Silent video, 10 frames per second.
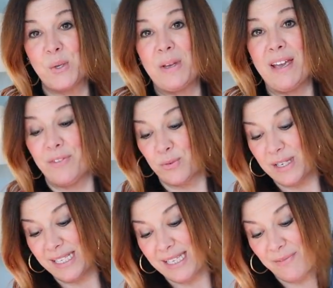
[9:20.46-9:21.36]
So we have
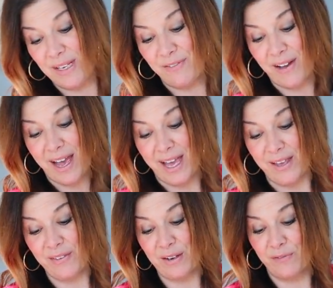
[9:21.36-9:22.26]

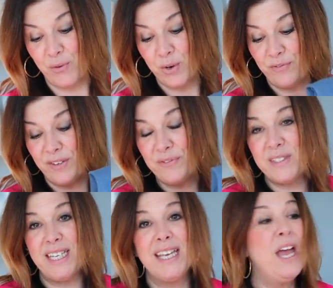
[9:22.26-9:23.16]
$3.75 and
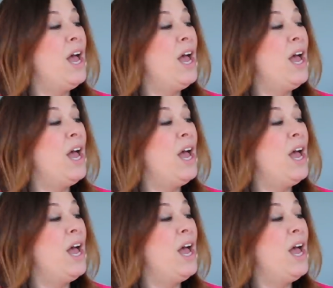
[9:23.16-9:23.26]
$4.50,